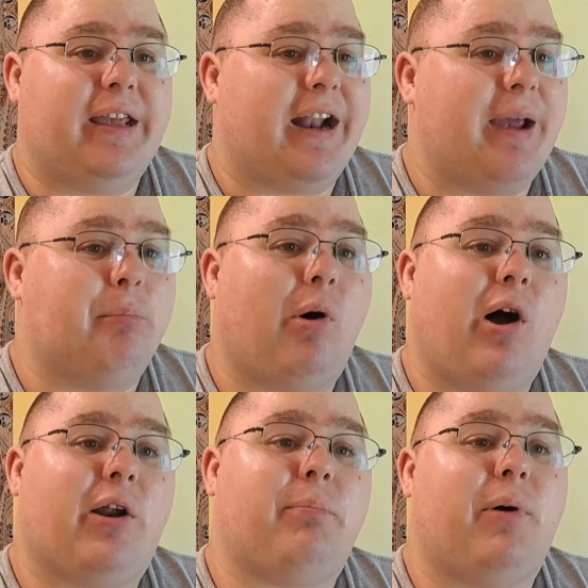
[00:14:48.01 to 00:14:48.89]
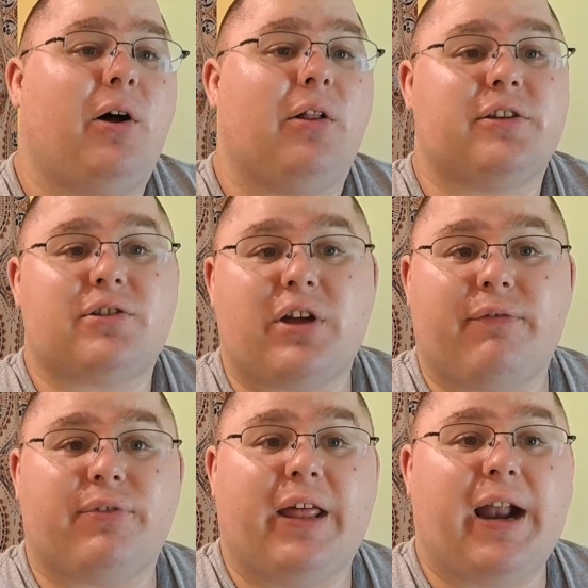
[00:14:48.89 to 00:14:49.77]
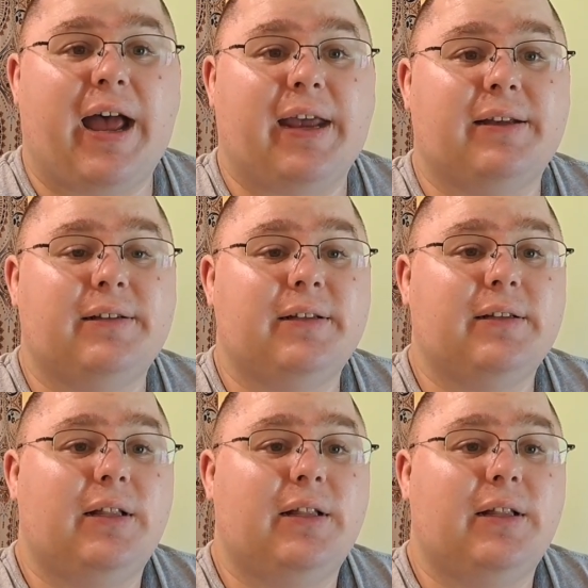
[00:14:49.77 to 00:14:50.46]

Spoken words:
and I bought up all the stuff that I